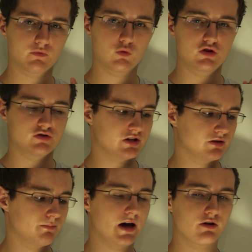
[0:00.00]
When you take
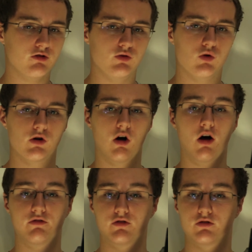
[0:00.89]
the battery door
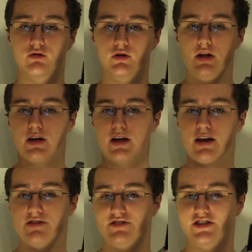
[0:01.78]
off your
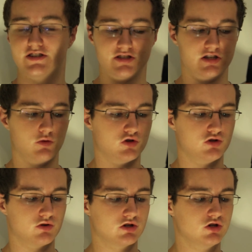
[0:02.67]
Canon 6D, what
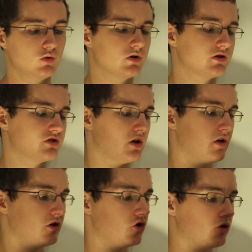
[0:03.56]
you can do is
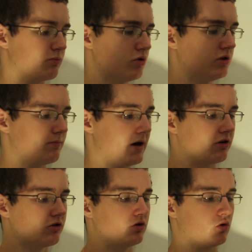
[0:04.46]
you can put the
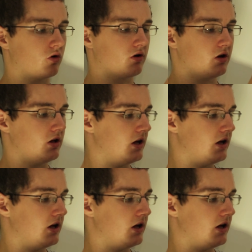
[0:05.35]
battery door,